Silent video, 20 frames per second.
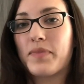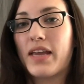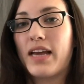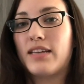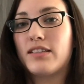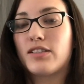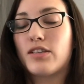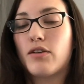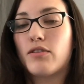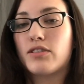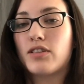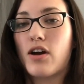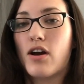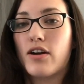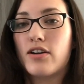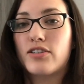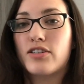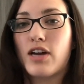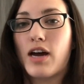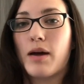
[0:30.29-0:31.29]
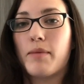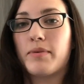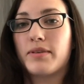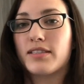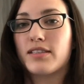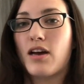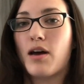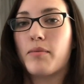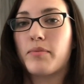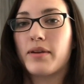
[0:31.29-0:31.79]
And so it's our job
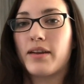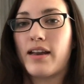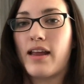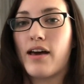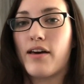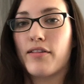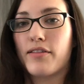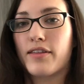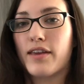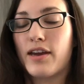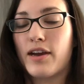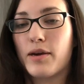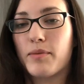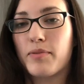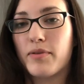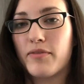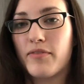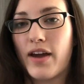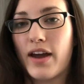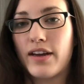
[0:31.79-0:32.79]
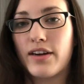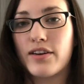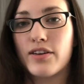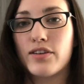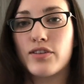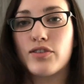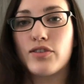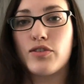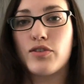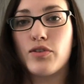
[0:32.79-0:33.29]
as competent healthcare
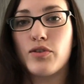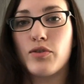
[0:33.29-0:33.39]
providers